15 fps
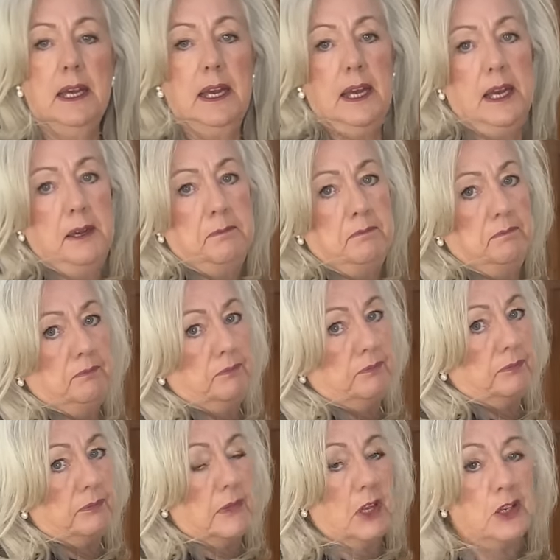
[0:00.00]
Um,
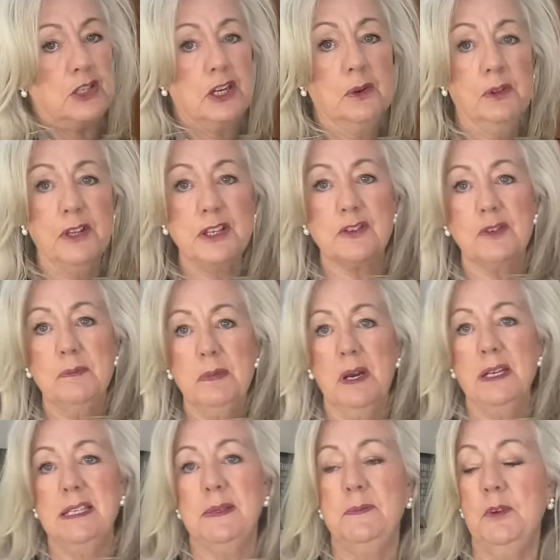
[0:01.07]
do you know what this
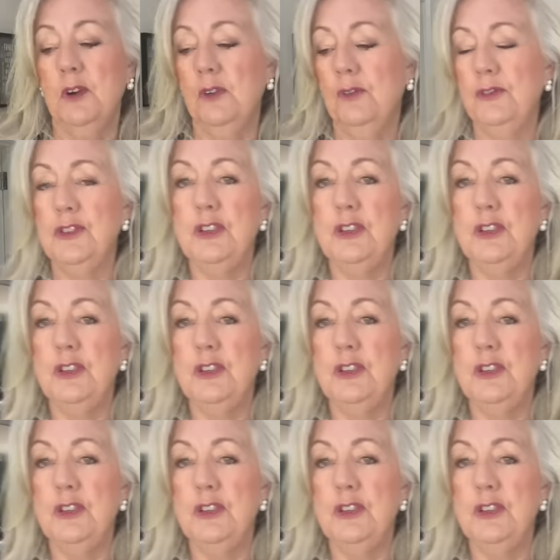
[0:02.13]
reminds me of?